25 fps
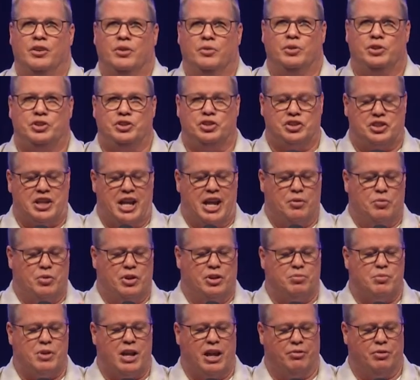Would you stand
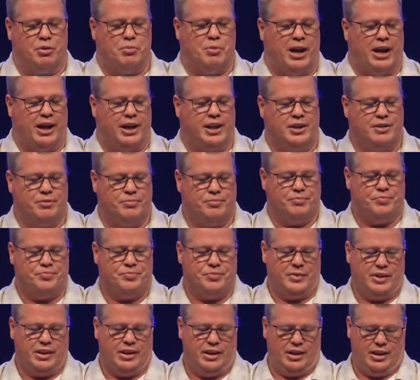with me, everybody?
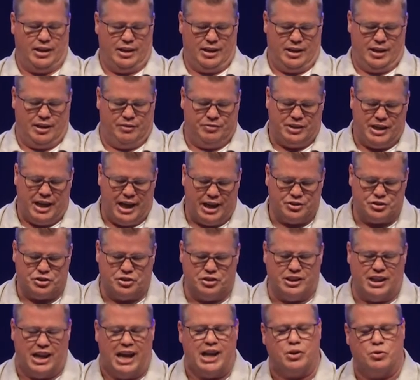If the answer
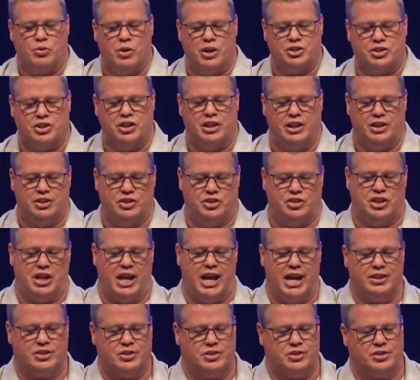to that question is
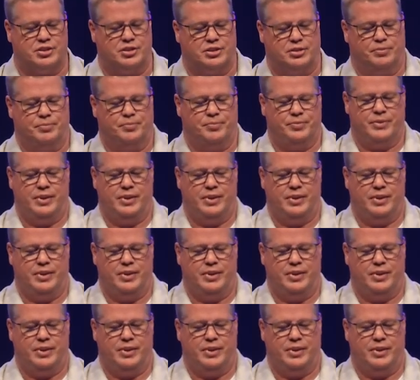yes,